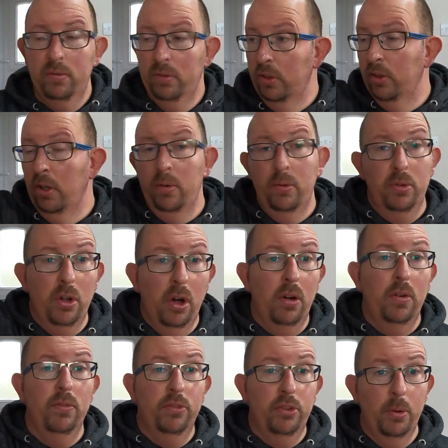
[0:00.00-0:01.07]
You do
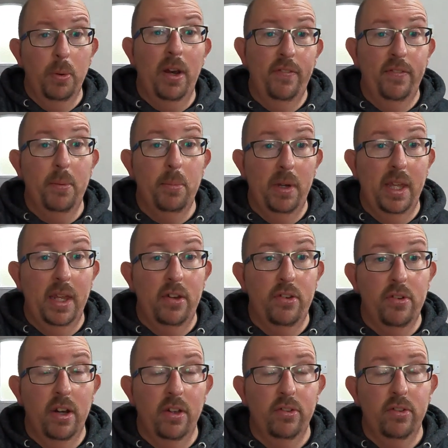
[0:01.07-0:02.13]
not do anything with the
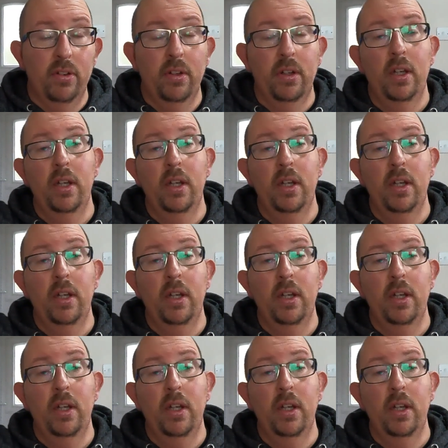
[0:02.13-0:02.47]
interest.